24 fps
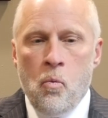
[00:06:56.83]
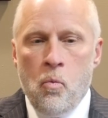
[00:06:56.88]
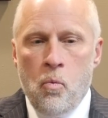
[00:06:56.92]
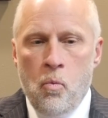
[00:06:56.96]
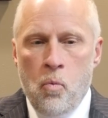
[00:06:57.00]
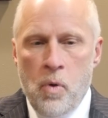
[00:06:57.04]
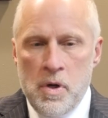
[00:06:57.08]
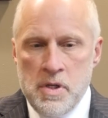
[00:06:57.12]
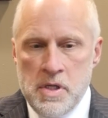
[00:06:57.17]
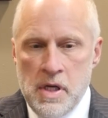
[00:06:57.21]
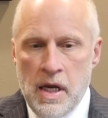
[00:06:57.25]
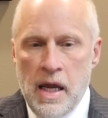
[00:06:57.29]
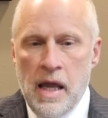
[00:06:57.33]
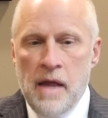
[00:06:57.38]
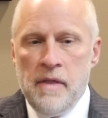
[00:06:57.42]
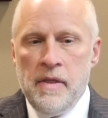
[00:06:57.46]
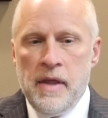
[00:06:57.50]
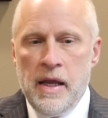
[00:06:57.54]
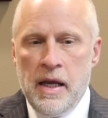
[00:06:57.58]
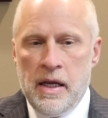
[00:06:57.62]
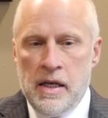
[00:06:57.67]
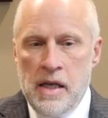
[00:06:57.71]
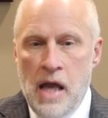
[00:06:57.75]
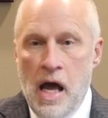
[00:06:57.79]
once again,
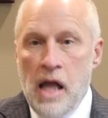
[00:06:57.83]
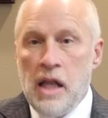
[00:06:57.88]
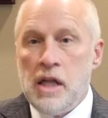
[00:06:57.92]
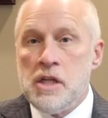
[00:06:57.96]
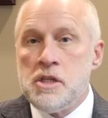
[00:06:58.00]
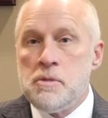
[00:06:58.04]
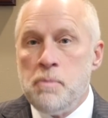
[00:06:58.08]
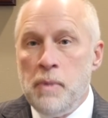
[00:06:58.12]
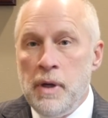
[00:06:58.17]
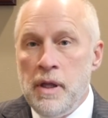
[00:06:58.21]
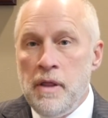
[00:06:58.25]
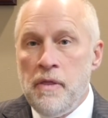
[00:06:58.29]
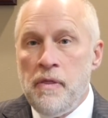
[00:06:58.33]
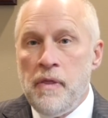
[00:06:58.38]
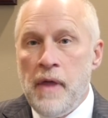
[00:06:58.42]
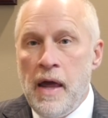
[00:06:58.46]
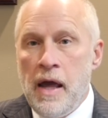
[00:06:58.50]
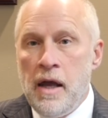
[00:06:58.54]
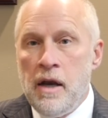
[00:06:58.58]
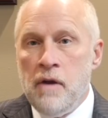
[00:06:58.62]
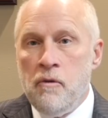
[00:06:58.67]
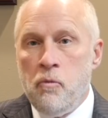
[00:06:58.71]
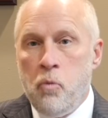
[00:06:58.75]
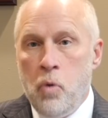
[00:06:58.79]
the acknowledgement
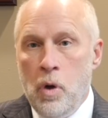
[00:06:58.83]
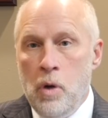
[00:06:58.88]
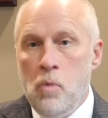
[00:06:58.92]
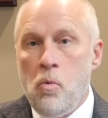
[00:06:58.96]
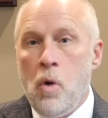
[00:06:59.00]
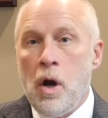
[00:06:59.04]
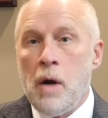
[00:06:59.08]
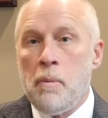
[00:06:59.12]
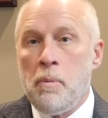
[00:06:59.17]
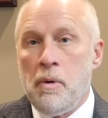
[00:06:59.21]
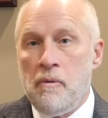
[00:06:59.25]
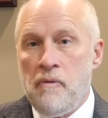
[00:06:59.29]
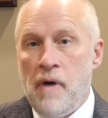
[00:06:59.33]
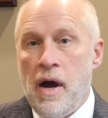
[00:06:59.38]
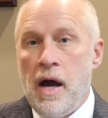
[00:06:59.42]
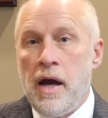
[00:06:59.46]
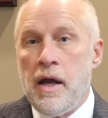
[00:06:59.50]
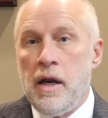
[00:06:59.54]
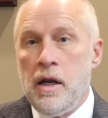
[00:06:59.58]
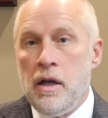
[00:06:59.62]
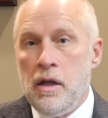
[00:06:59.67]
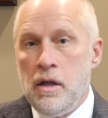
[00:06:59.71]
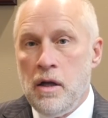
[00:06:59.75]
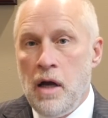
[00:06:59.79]
that if we want to
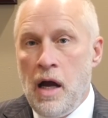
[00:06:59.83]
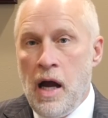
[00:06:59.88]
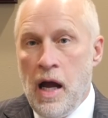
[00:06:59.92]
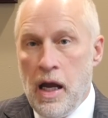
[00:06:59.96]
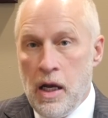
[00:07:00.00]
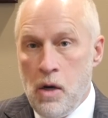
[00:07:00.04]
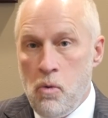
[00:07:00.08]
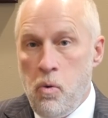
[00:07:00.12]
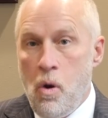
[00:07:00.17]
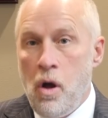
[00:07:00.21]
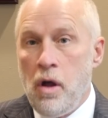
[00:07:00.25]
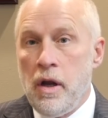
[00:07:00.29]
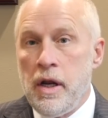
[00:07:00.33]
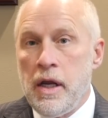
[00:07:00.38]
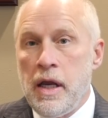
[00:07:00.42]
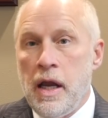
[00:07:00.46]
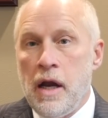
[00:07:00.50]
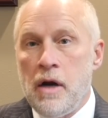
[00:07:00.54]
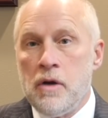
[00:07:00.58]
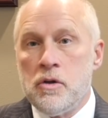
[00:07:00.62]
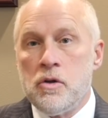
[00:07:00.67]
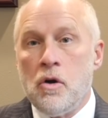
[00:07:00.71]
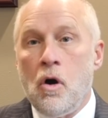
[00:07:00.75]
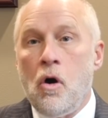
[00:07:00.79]
provide high quality
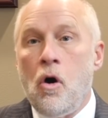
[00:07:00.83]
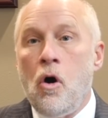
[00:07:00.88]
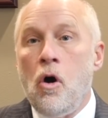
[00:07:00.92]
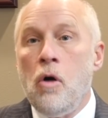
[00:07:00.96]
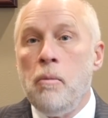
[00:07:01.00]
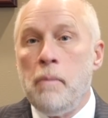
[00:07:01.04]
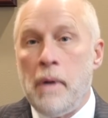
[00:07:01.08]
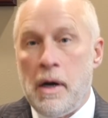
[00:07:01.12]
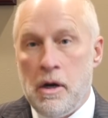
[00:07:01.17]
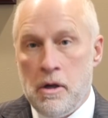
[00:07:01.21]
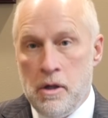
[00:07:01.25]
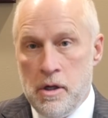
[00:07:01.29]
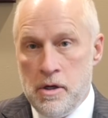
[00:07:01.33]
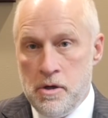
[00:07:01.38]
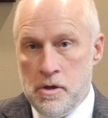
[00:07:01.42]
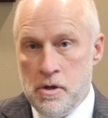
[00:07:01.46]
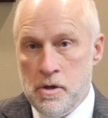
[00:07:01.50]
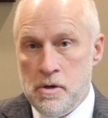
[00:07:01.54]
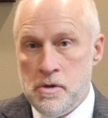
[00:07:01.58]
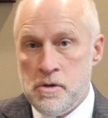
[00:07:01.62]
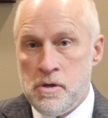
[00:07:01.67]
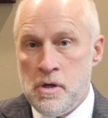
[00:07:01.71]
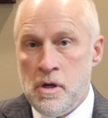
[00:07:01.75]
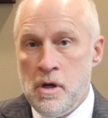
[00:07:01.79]
care to all
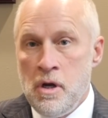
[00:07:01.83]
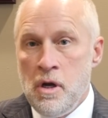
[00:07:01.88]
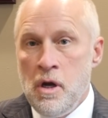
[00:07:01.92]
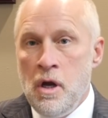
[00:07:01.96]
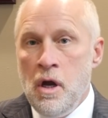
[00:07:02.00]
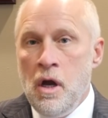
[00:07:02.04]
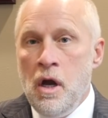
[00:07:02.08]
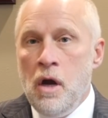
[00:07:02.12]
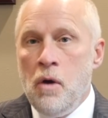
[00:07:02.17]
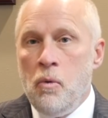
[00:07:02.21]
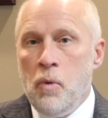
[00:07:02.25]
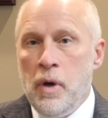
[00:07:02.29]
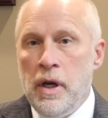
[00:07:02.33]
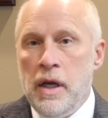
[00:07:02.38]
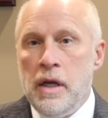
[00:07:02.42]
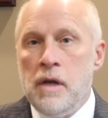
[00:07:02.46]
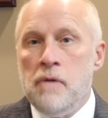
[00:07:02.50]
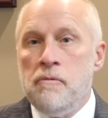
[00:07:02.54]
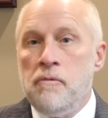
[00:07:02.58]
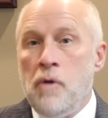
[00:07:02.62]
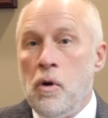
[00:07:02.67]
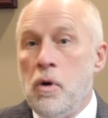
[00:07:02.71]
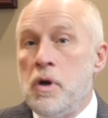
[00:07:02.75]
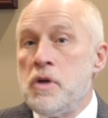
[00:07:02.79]
Marylanders, we need
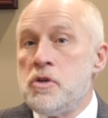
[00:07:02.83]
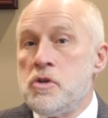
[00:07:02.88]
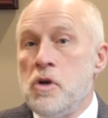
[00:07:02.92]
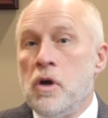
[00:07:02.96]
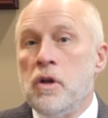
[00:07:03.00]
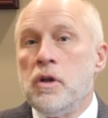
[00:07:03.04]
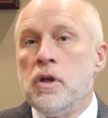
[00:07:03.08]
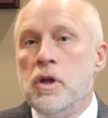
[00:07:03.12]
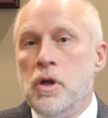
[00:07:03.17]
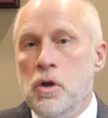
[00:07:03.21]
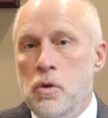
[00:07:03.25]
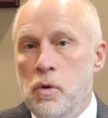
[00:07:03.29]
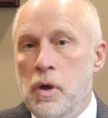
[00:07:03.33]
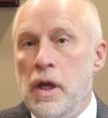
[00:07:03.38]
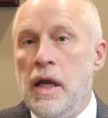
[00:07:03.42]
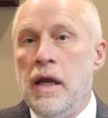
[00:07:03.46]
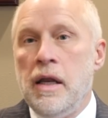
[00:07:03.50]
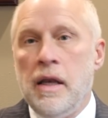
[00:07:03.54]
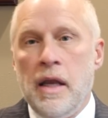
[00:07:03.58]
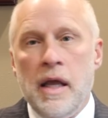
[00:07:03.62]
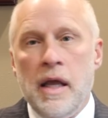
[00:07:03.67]
to focus on the unique